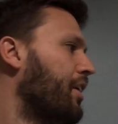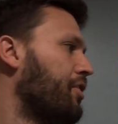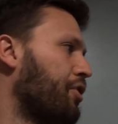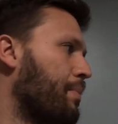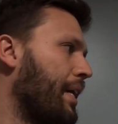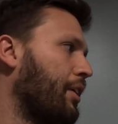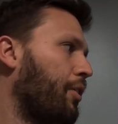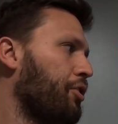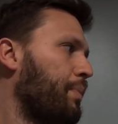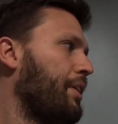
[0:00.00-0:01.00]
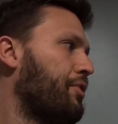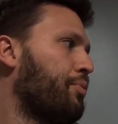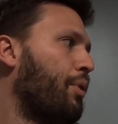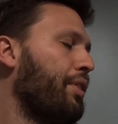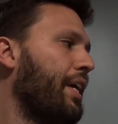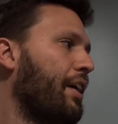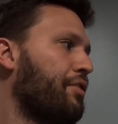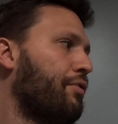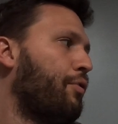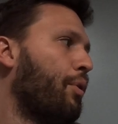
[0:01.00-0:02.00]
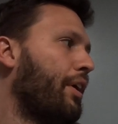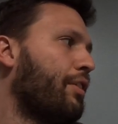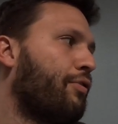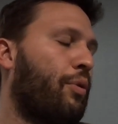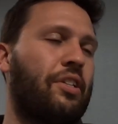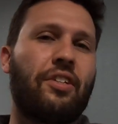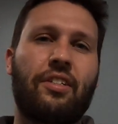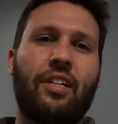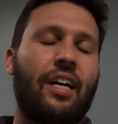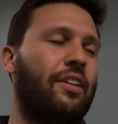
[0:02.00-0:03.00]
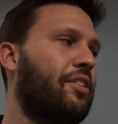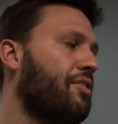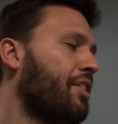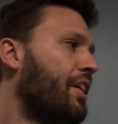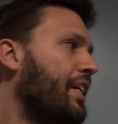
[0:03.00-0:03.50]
So my cost base is $1,446